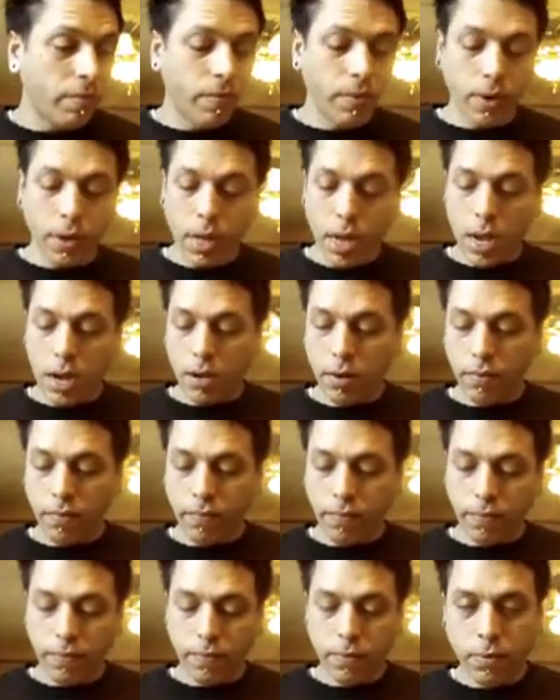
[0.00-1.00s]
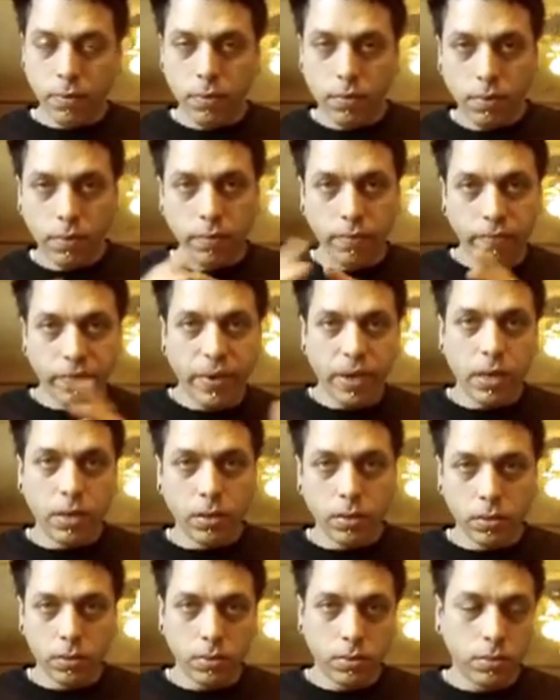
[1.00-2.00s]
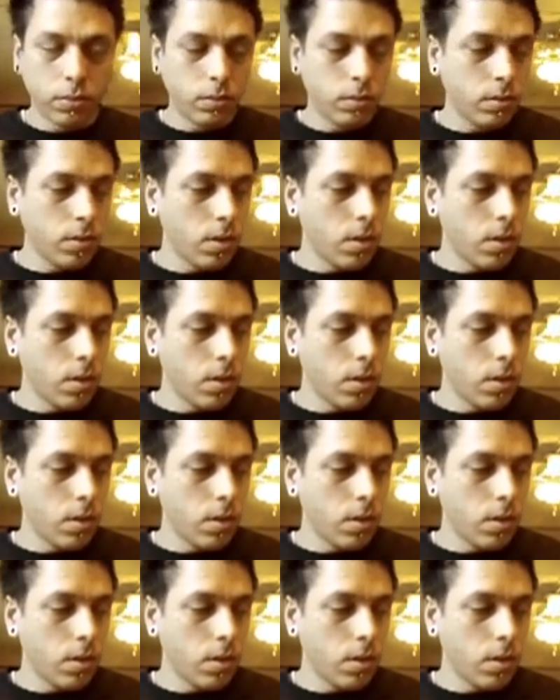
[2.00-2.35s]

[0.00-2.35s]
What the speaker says: kind of feels.